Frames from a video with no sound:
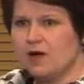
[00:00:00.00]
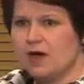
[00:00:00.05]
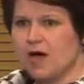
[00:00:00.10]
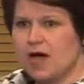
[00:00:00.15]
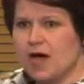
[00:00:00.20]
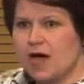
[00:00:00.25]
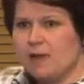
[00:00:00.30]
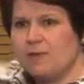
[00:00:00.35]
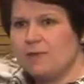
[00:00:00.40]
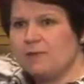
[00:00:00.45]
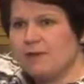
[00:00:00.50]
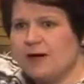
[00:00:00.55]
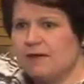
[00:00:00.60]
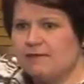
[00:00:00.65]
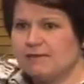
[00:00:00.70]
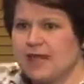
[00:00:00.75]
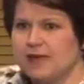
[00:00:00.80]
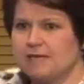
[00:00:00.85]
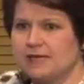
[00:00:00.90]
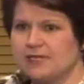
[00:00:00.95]
up above
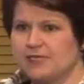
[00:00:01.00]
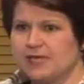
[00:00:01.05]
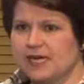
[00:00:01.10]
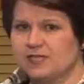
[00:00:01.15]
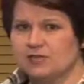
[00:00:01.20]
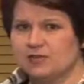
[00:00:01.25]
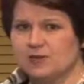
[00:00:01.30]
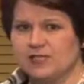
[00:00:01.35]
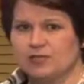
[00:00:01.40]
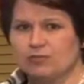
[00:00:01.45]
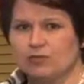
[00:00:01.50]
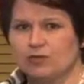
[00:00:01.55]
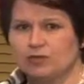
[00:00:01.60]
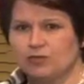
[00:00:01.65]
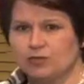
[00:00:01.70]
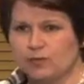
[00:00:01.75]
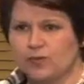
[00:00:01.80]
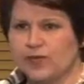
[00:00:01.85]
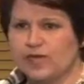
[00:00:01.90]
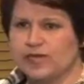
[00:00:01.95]
coming down to us. What do
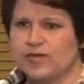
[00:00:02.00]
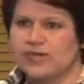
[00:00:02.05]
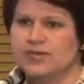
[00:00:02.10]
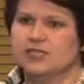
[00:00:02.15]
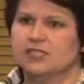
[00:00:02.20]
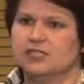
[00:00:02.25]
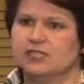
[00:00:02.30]
we need to